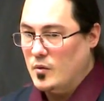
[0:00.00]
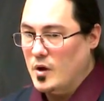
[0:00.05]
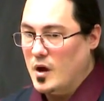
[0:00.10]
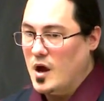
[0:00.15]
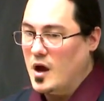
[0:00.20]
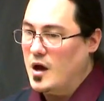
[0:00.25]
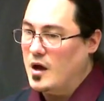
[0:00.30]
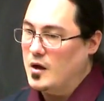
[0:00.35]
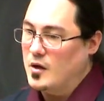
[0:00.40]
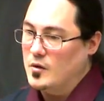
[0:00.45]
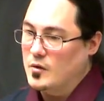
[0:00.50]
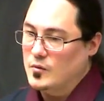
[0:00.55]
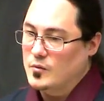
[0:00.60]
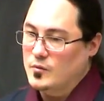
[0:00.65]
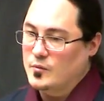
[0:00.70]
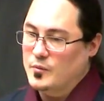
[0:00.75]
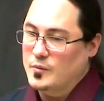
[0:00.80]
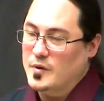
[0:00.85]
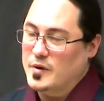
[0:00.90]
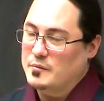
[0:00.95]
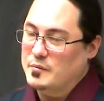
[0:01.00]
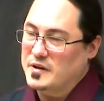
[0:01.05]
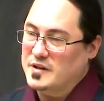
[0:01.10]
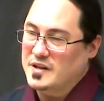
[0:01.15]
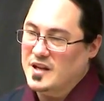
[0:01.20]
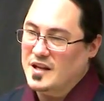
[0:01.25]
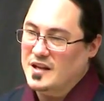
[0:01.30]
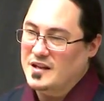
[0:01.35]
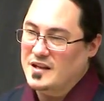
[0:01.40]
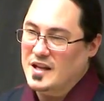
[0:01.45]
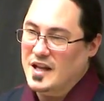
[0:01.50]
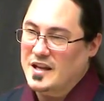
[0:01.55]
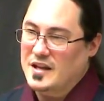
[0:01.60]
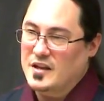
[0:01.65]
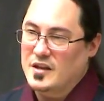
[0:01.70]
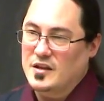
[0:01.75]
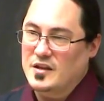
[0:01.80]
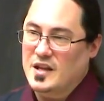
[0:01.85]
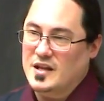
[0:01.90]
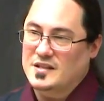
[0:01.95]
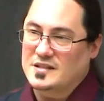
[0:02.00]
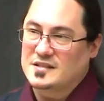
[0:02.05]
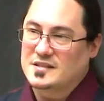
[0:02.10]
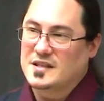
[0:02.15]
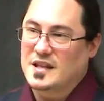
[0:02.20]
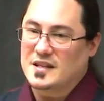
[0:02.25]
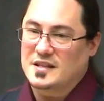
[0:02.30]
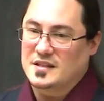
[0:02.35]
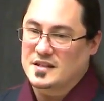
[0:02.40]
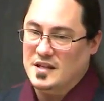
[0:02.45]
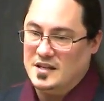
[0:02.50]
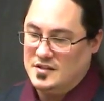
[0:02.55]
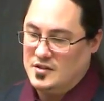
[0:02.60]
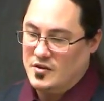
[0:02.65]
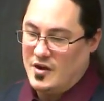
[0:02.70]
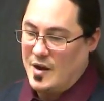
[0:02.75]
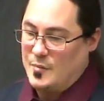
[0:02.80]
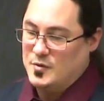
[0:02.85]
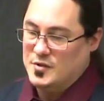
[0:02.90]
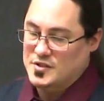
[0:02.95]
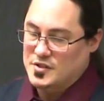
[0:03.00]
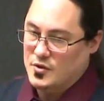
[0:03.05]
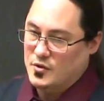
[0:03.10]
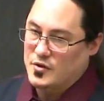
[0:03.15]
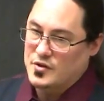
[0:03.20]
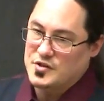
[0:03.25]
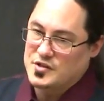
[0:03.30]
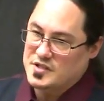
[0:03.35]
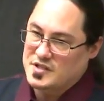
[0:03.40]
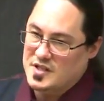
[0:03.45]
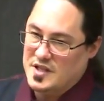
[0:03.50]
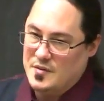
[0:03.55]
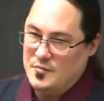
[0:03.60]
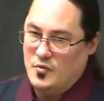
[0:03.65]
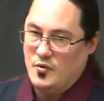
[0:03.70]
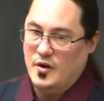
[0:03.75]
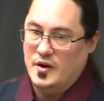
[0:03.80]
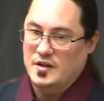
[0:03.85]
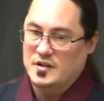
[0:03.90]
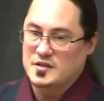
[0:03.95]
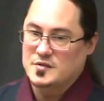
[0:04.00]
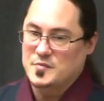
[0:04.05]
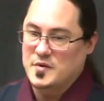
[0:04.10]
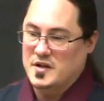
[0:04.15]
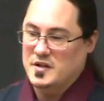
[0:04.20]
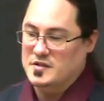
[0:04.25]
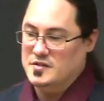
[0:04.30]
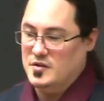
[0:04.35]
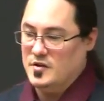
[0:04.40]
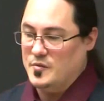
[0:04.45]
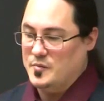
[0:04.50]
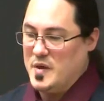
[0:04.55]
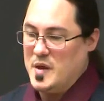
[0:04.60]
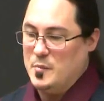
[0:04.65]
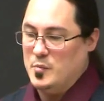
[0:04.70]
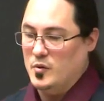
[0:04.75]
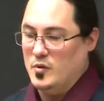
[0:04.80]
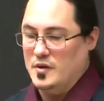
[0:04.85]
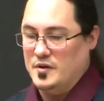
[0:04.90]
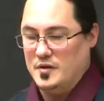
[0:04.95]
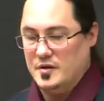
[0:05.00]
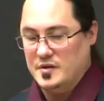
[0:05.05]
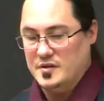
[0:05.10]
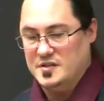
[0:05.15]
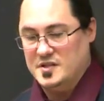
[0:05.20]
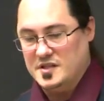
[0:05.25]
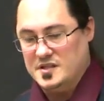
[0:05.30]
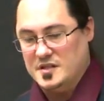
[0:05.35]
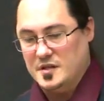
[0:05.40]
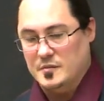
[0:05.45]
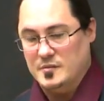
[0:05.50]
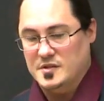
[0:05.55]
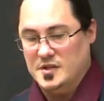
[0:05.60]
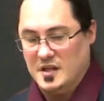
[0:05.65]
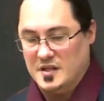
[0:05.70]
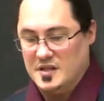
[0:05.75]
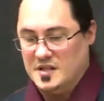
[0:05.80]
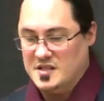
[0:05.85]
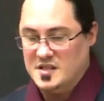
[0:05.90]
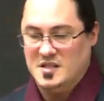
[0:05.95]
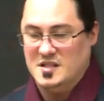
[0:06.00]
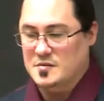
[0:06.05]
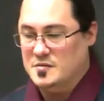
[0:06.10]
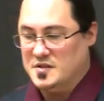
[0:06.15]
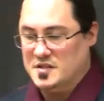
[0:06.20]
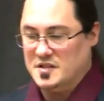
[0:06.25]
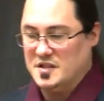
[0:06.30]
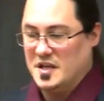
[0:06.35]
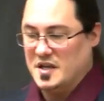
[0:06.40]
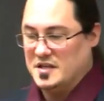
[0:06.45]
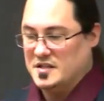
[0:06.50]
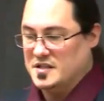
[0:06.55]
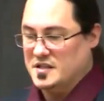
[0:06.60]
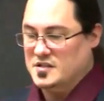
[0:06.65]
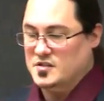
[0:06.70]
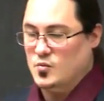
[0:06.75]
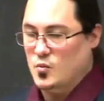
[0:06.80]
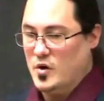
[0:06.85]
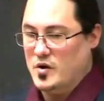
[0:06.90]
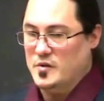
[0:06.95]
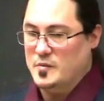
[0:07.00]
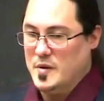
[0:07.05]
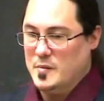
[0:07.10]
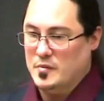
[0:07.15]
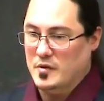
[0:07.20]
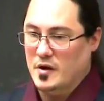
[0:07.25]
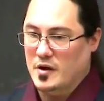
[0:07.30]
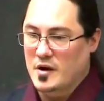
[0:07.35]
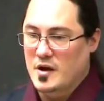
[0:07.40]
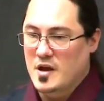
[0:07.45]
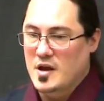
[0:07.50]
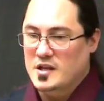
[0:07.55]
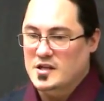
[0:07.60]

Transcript: well, but, but then like that, that that you're apples and oranges at that point. Just because there are people and there are systems, like the systems exist where the people are.